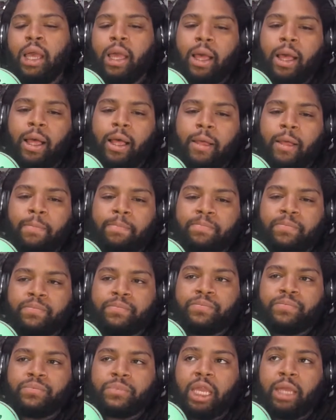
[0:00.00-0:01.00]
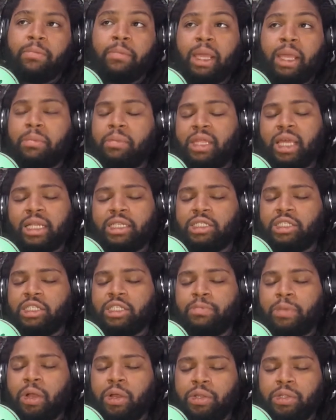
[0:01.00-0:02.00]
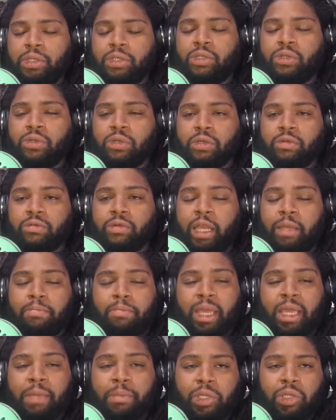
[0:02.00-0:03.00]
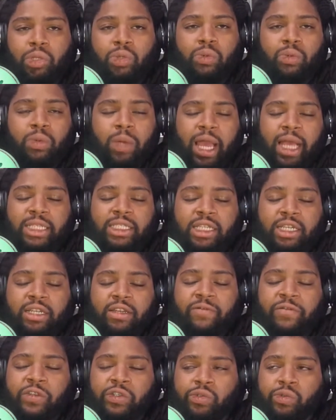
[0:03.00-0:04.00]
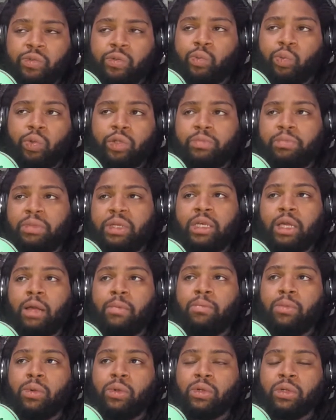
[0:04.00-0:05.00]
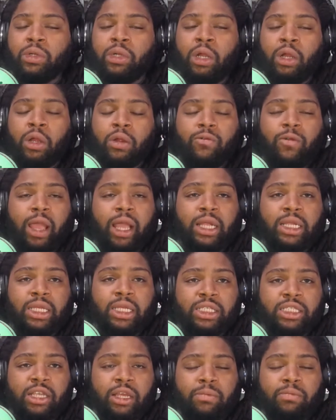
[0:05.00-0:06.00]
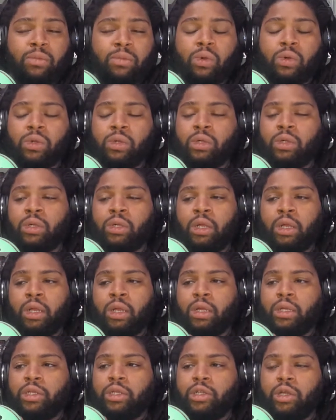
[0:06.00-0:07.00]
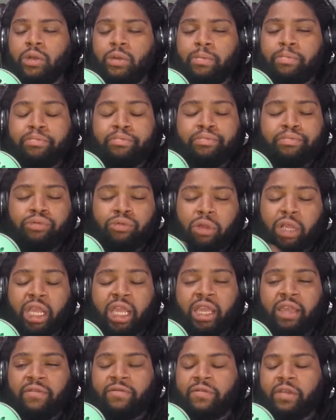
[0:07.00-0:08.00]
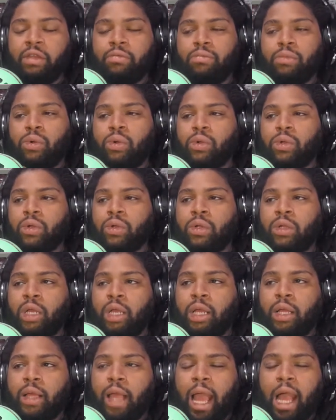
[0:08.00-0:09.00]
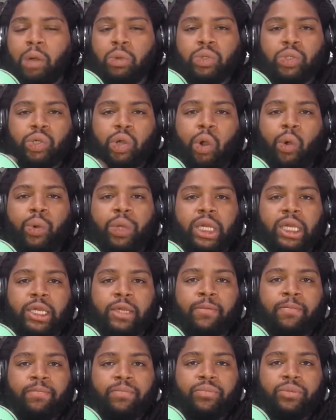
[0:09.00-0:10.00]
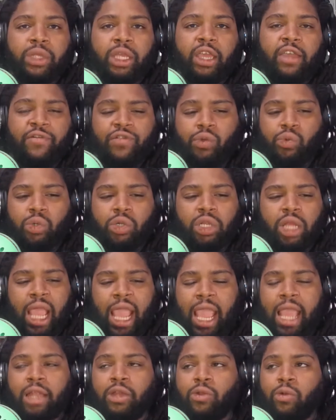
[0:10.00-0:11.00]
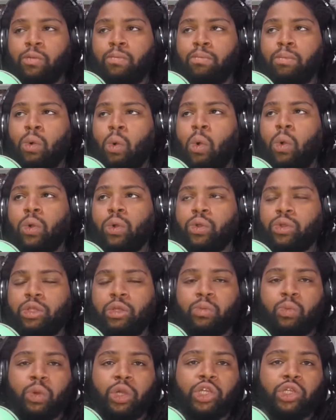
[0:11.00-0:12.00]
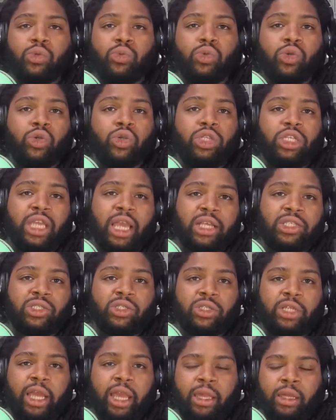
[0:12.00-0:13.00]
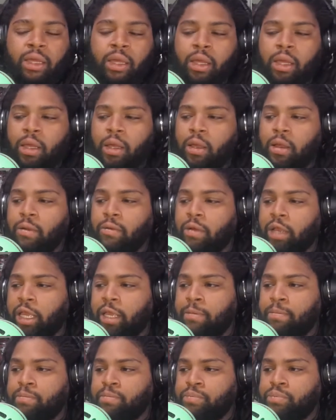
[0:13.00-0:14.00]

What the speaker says: And maybe that's just part of the story, right? Maybe you as an individual would become more reckless and more, brave and more outgoing if you could handle more than what you could yesterday, right?